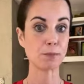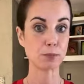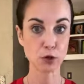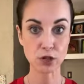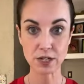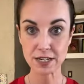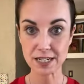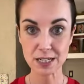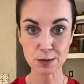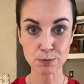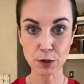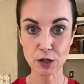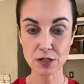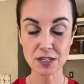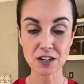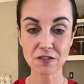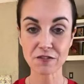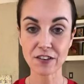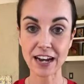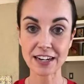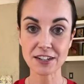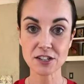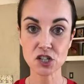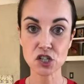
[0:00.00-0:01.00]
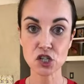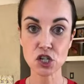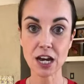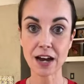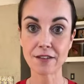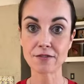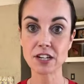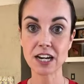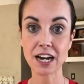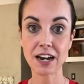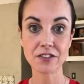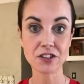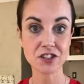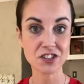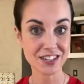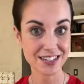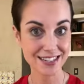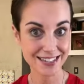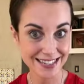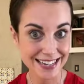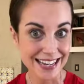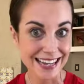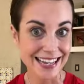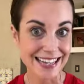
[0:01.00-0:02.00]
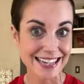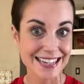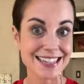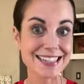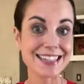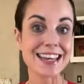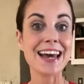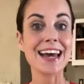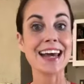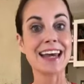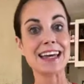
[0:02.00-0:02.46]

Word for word: predisposing factors do you have to other disease,